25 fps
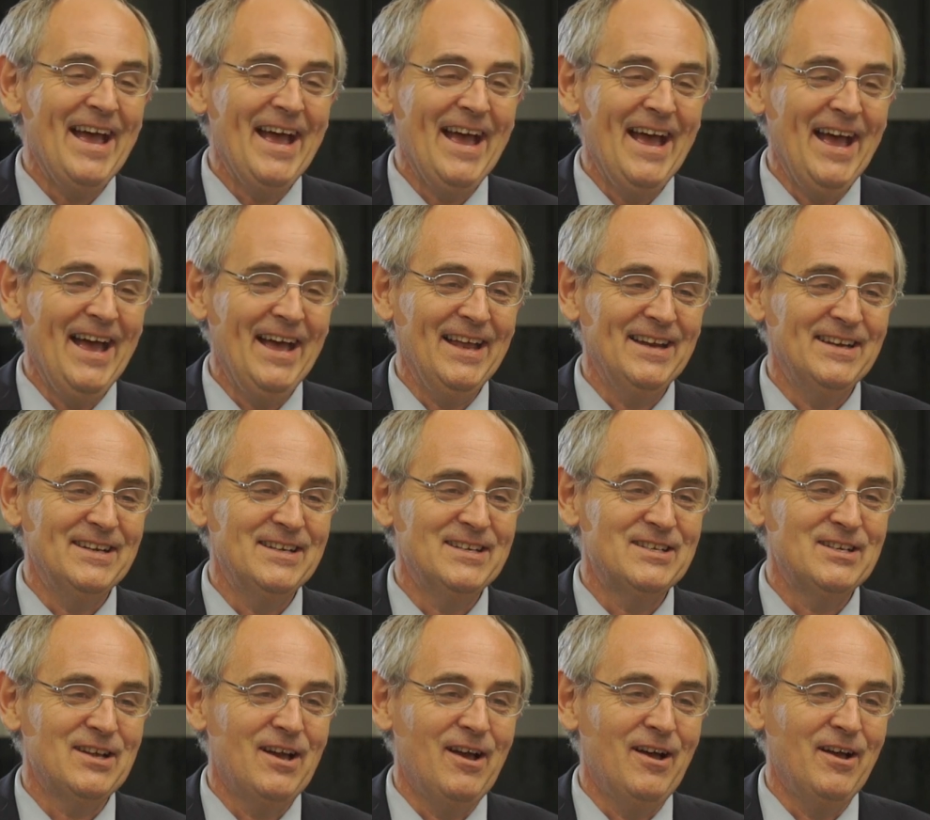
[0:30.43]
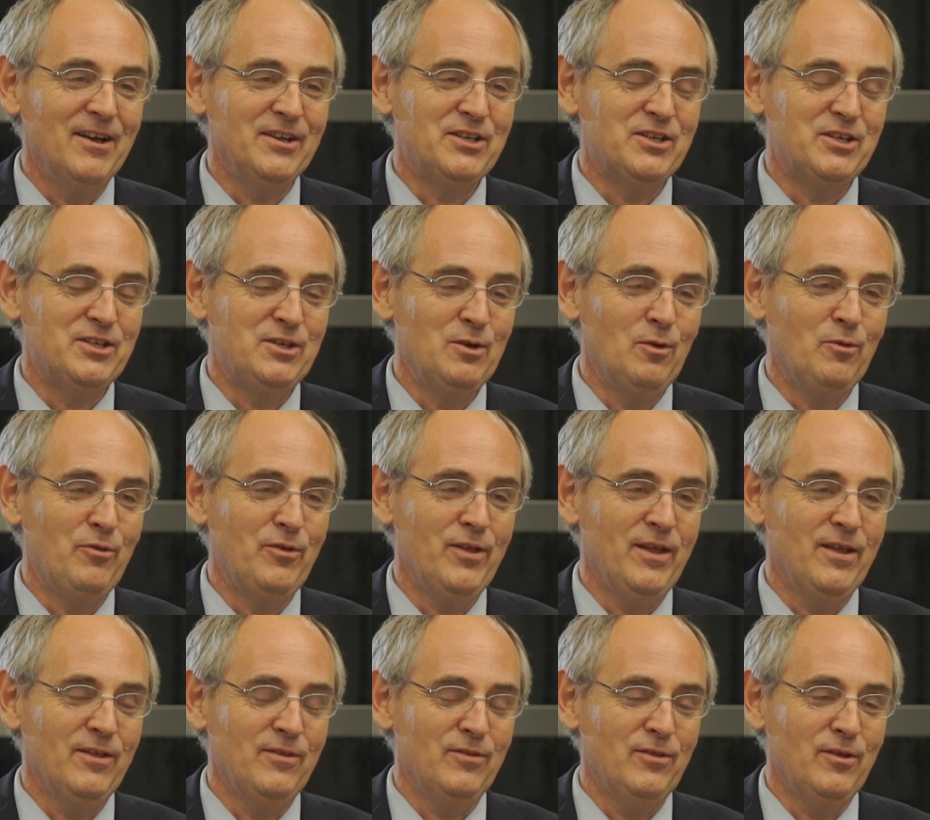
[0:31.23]
And I still
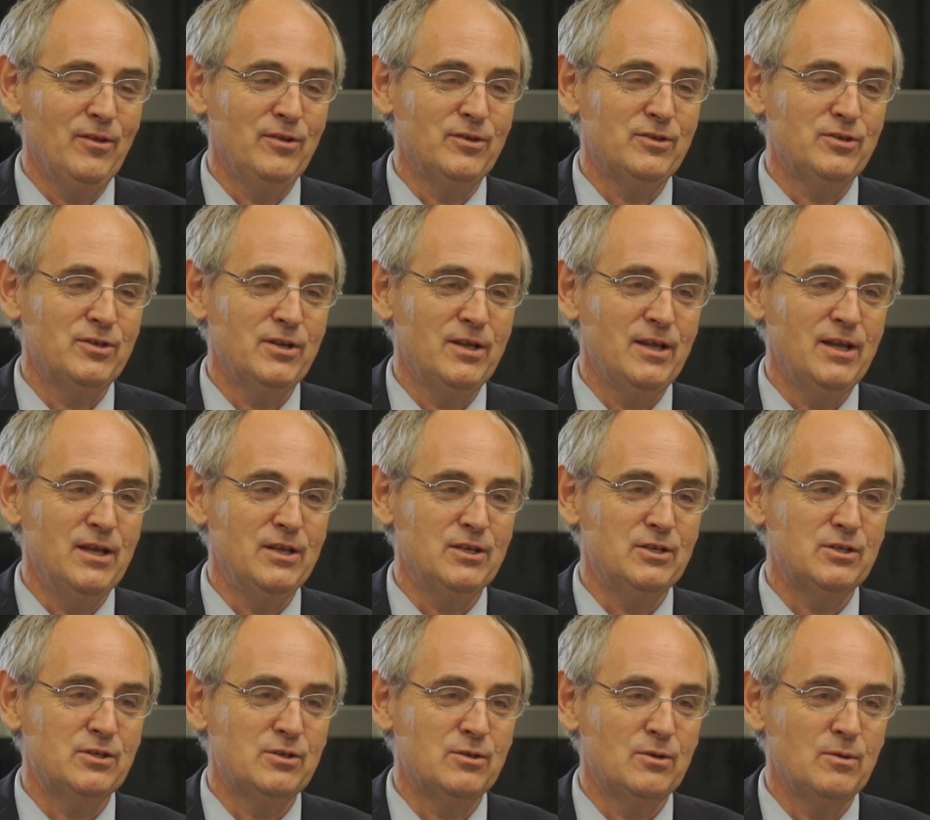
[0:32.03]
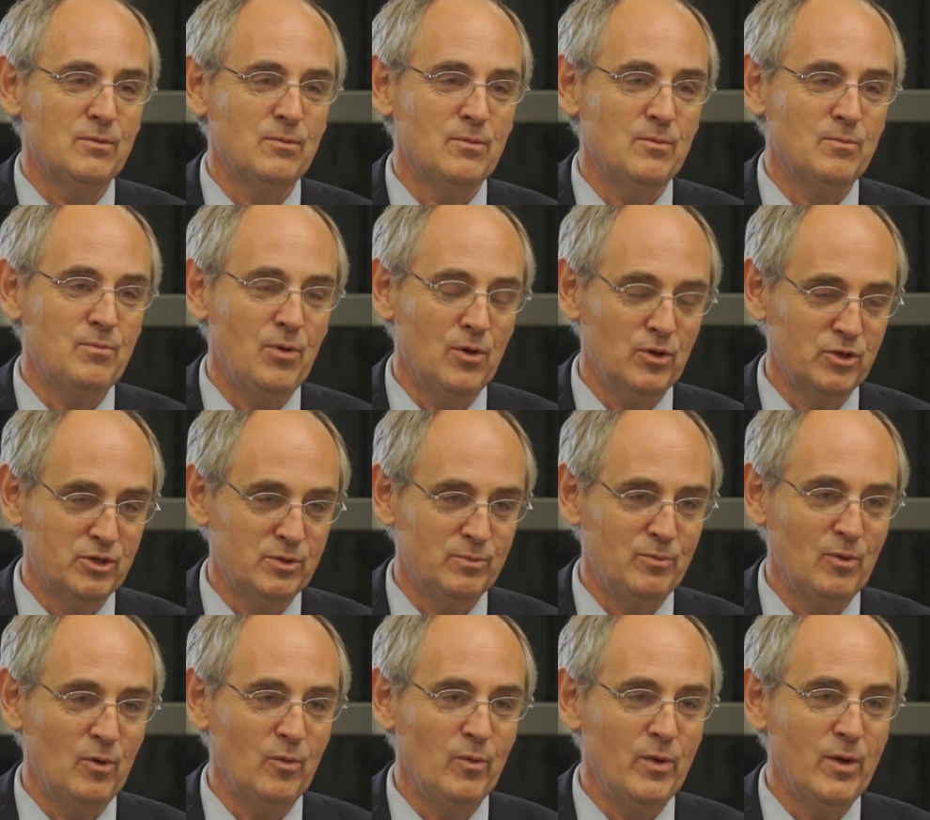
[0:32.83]
think that it's
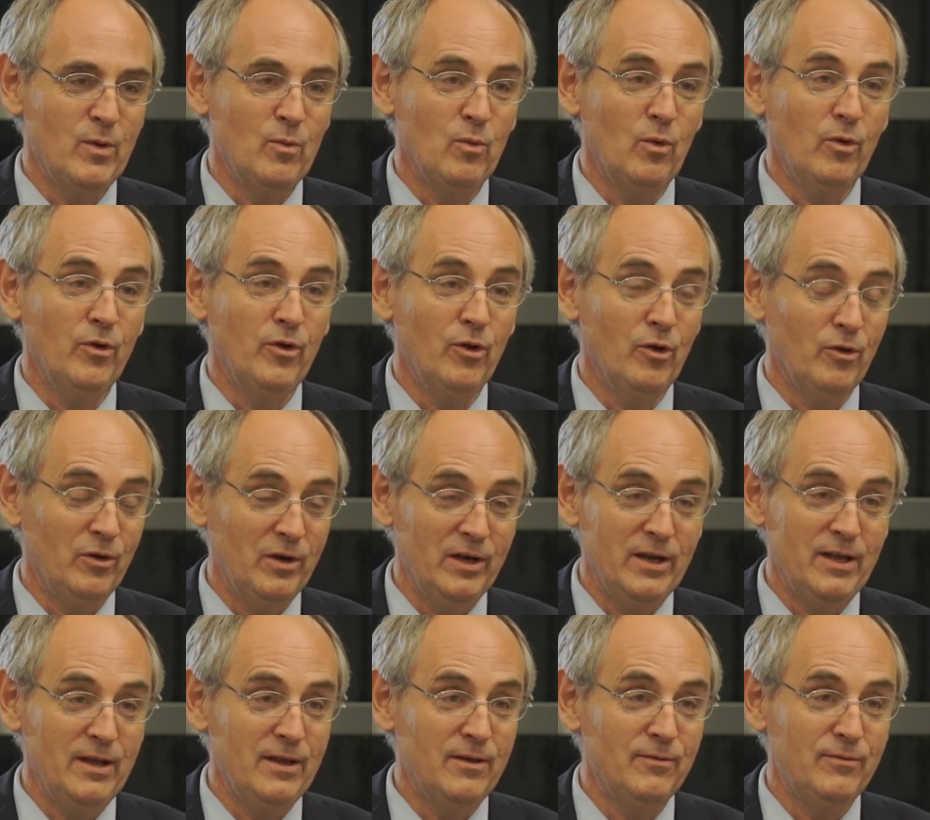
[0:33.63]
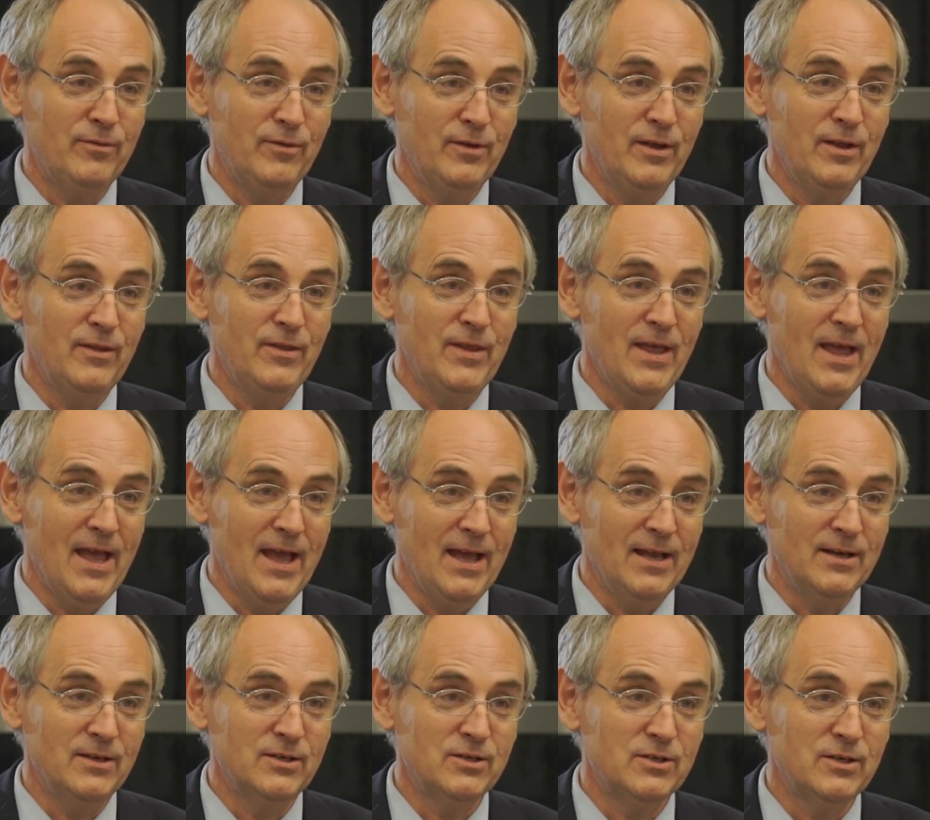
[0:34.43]
possible we will not leave in the
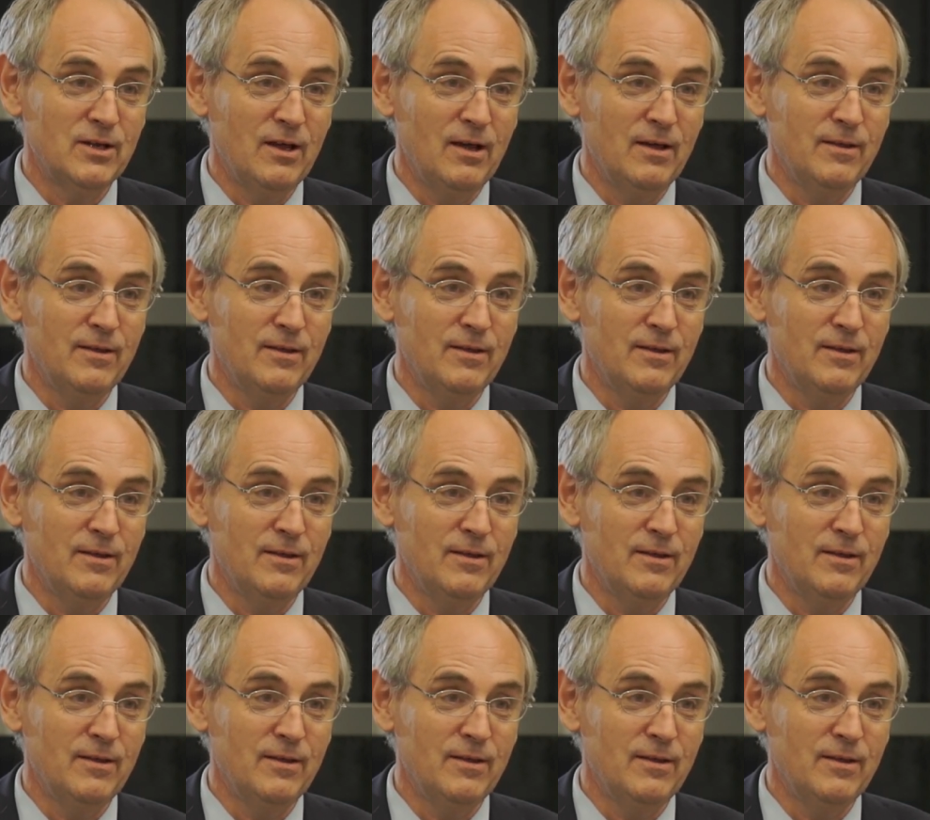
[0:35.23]
end.